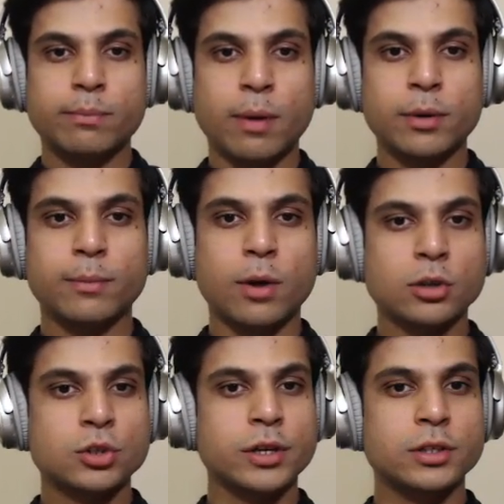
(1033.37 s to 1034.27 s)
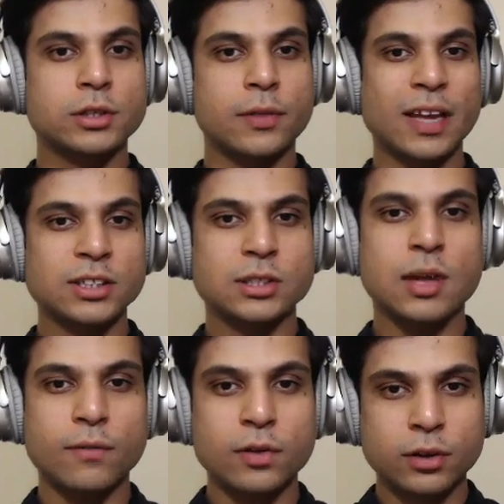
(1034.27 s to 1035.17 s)
public blockchains, and that's
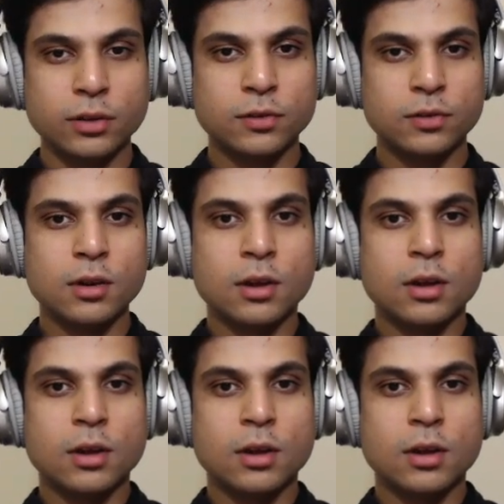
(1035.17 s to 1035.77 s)
governance.